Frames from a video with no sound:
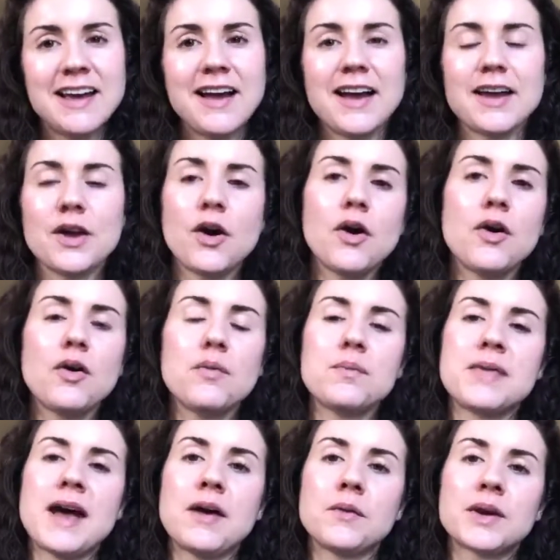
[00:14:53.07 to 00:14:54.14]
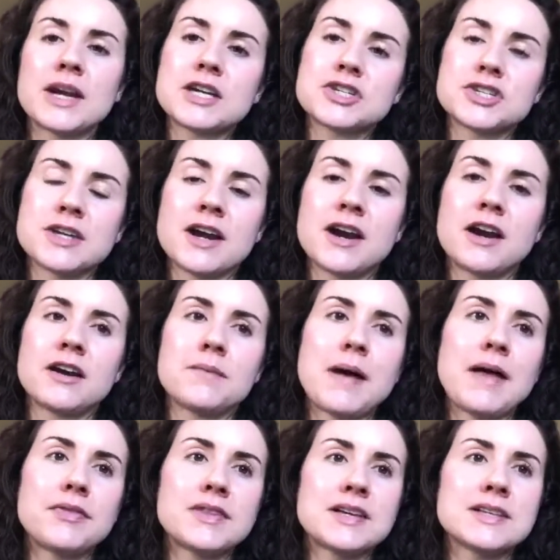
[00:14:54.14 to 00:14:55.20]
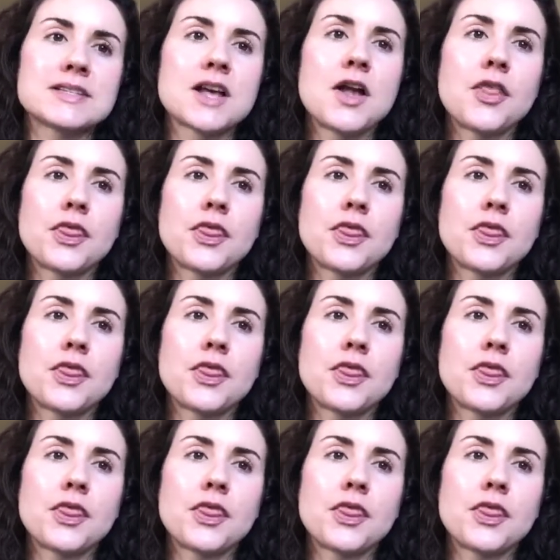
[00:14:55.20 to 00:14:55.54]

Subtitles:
I hope that what I shared about these